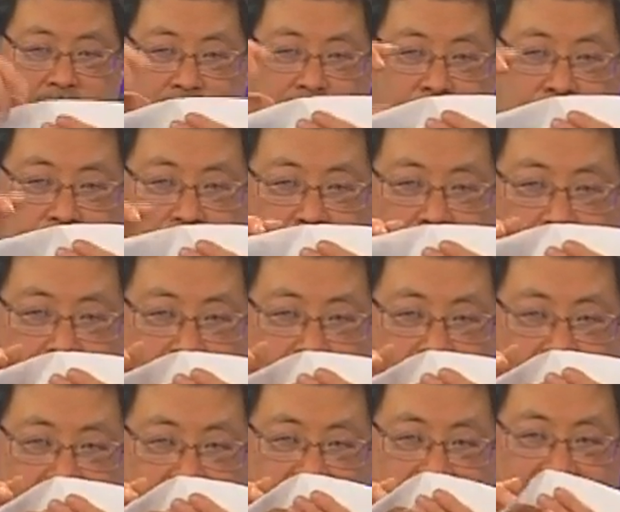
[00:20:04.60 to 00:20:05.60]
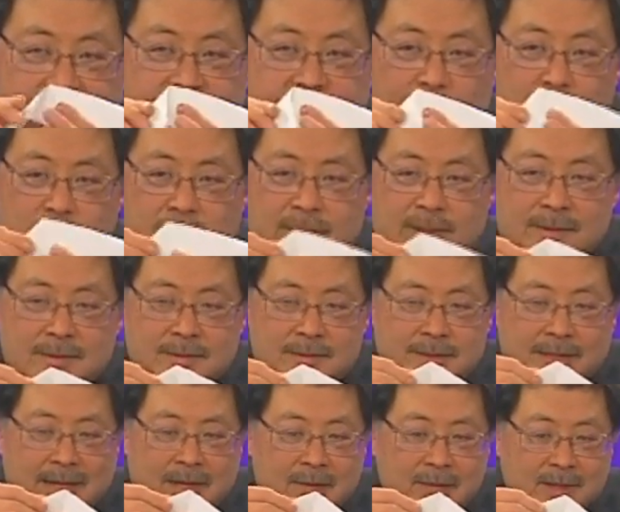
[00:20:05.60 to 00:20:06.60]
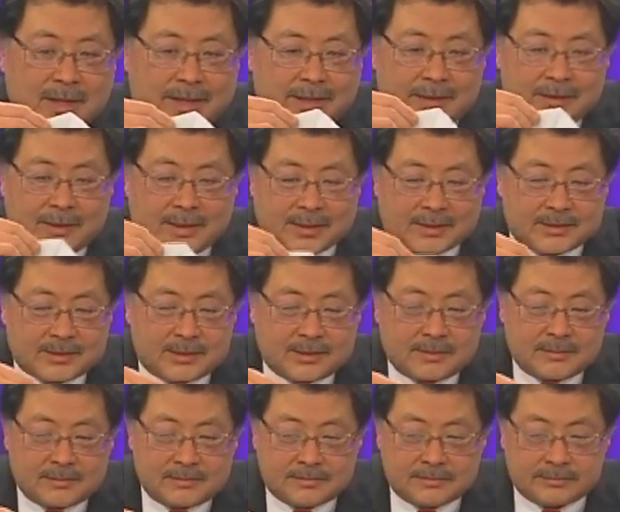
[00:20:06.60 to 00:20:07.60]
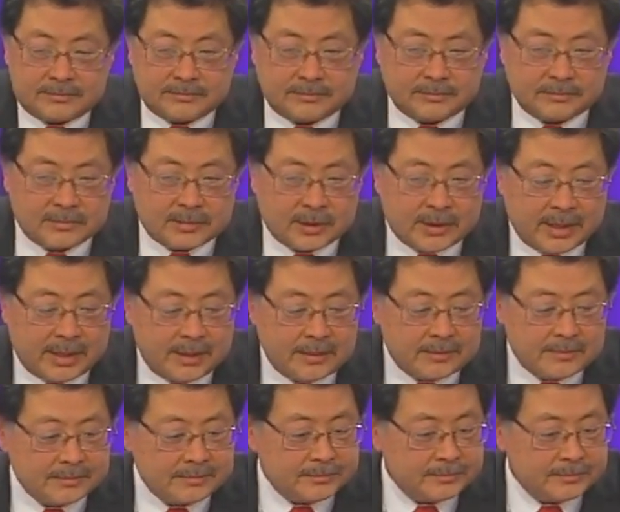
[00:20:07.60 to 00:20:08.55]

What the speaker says: you fold it down like this, okay?